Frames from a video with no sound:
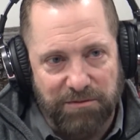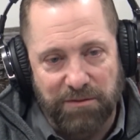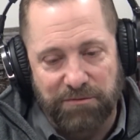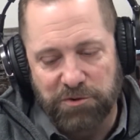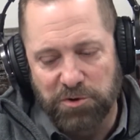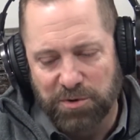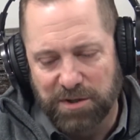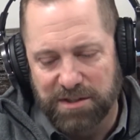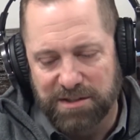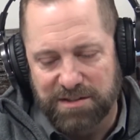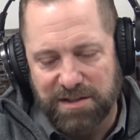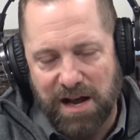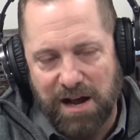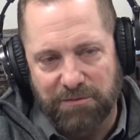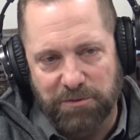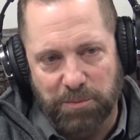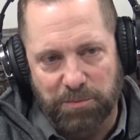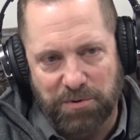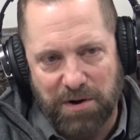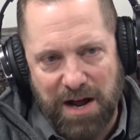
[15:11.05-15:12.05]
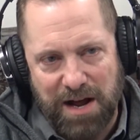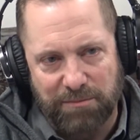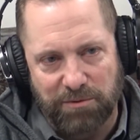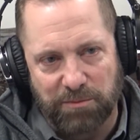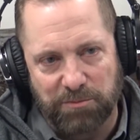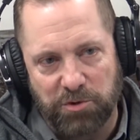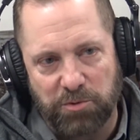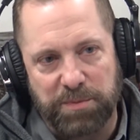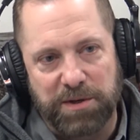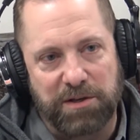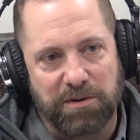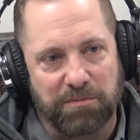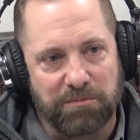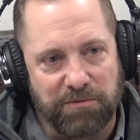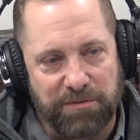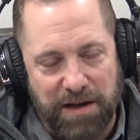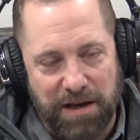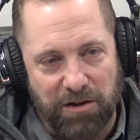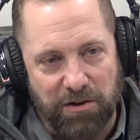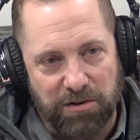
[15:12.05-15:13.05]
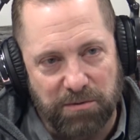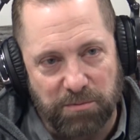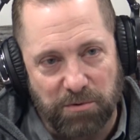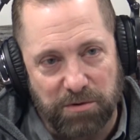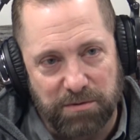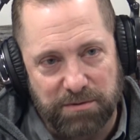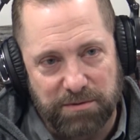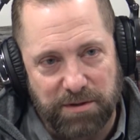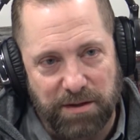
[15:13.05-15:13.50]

If you can solve the problem, you become valuable.